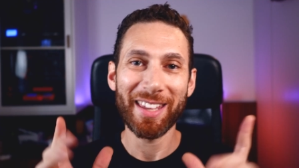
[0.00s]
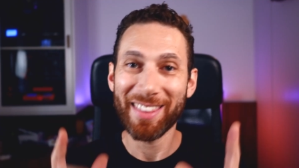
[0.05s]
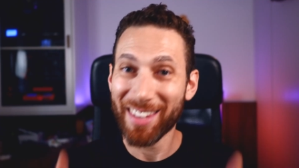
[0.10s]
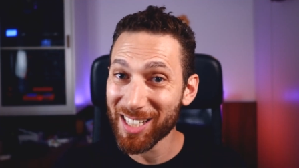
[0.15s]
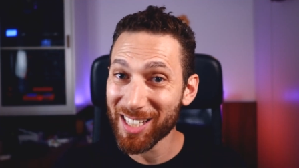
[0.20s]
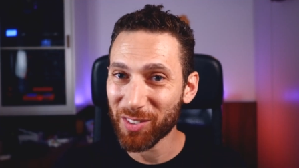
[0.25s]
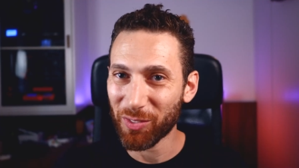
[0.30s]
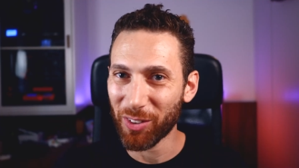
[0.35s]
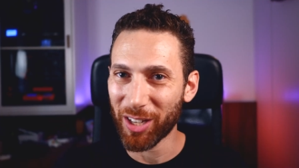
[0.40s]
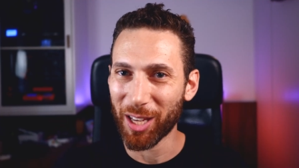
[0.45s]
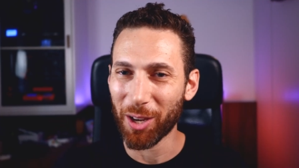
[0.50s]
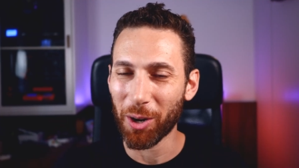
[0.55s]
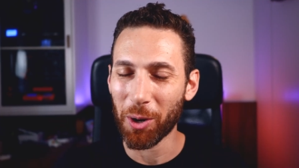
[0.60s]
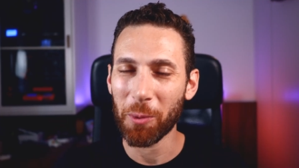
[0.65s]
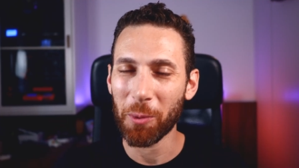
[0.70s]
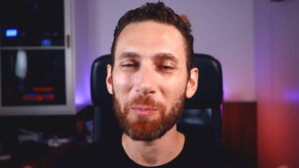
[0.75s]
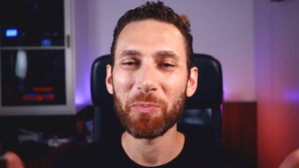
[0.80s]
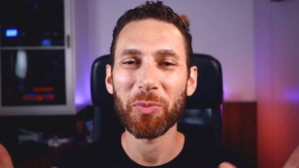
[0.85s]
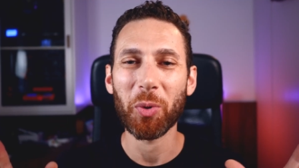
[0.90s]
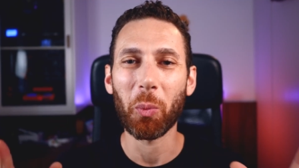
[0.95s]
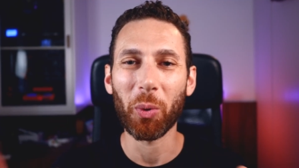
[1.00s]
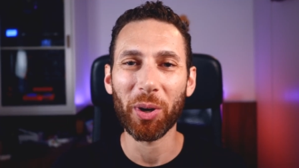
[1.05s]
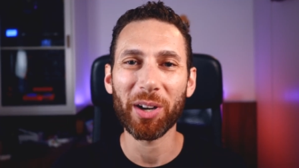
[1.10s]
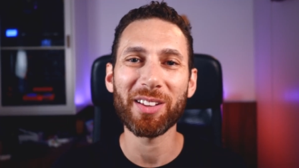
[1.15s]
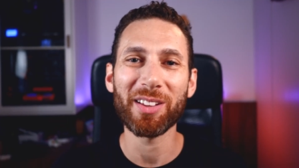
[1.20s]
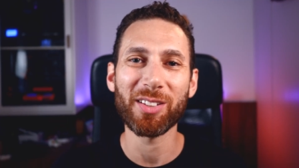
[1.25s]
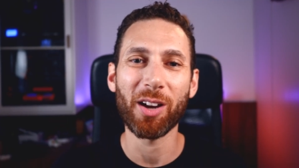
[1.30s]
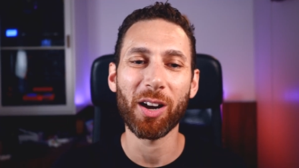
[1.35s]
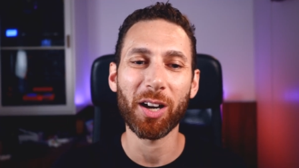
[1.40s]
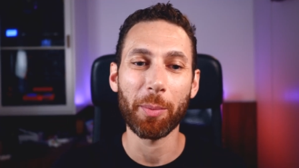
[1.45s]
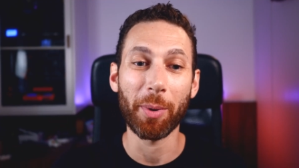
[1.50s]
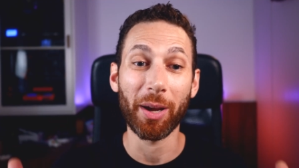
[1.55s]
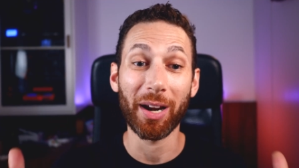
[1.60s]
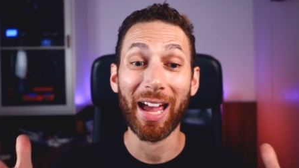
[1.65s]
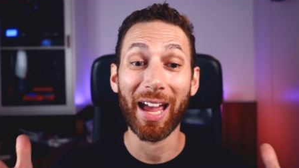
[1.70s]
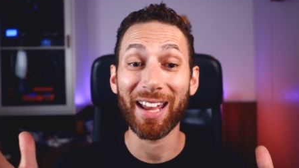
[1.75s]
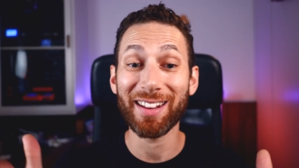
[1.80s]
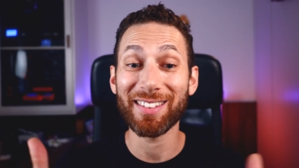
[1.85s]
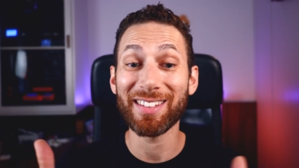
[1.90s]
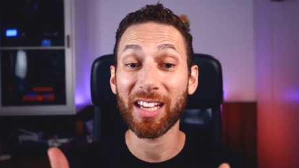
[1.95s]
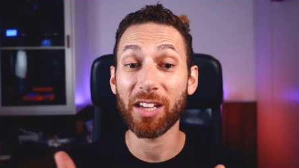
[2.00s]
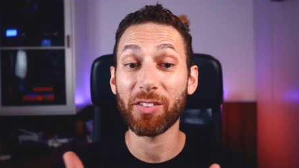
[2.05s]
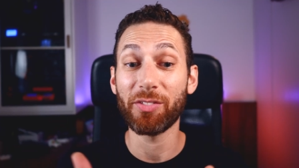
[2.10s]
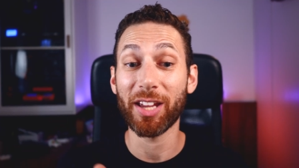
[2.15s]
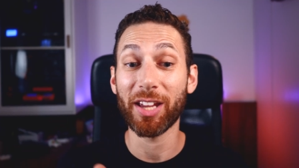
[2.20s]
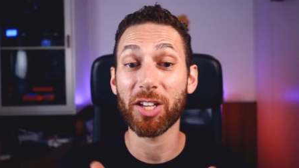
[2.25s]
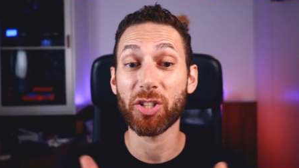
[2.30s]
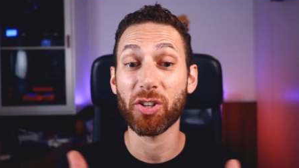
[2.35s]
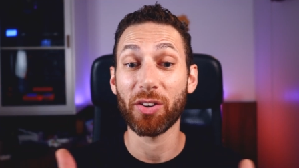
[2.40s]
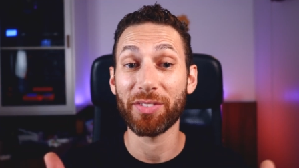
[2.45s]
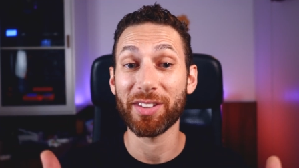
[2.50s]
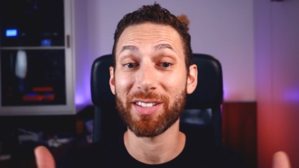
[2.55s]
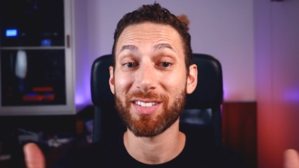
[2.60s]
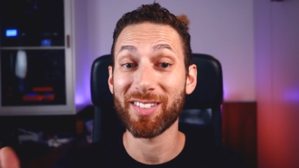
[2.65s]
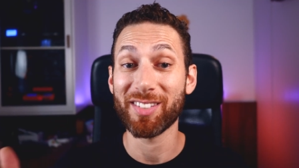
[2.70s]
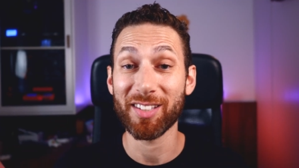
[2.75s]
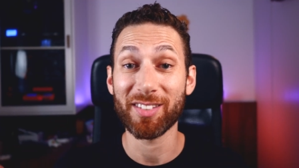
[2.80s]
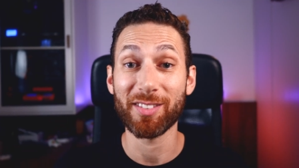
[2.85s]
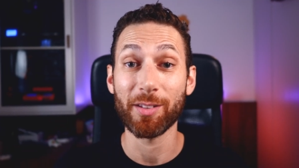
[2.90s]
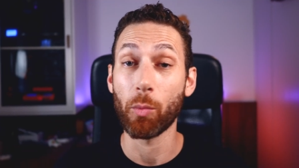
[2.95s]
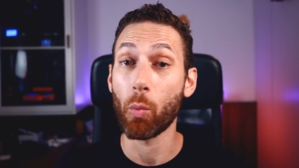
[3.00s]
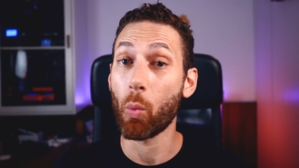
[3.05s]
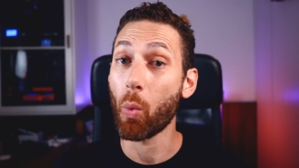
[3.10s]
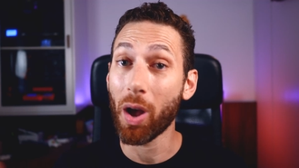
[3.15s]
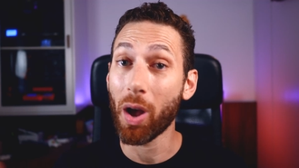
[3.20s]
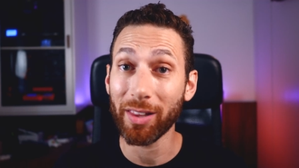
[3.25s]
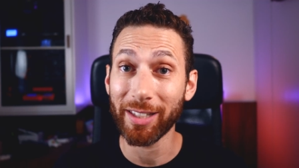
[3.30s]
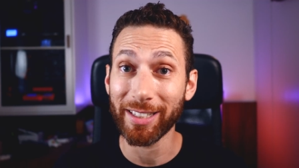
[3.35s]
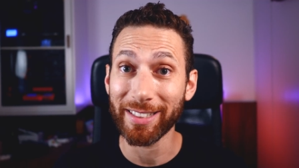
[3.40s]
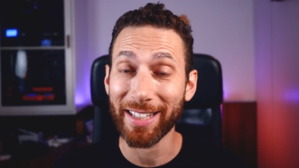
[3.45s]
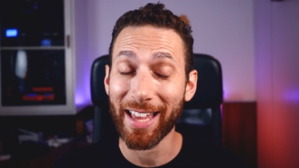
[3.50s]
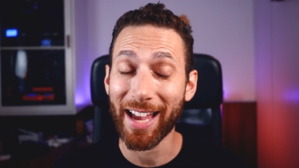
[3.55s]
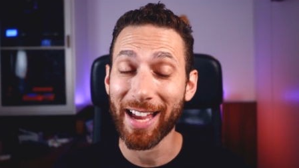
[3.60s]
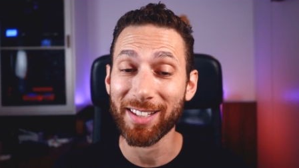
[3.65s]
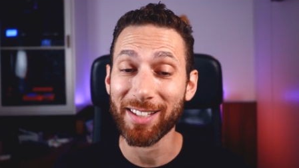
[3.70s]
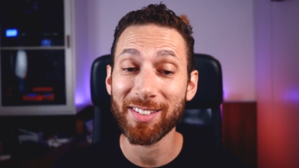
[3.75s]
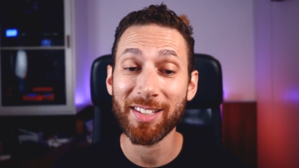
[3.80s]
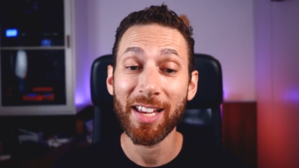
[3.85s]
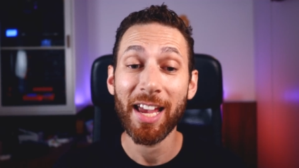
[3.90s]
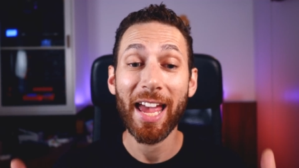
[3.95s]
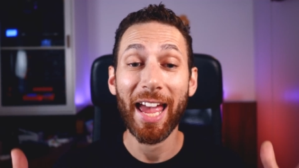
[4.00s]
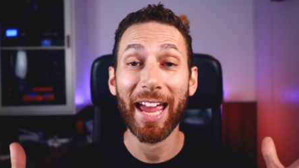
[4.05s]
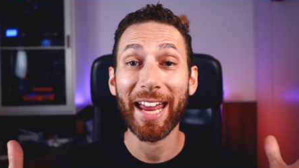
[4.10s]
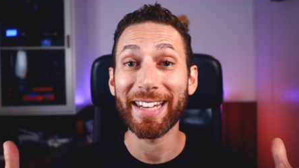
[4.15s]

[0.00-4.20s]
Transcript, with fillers: In this video, we're going to talk about how to take advantage of this system while it lasts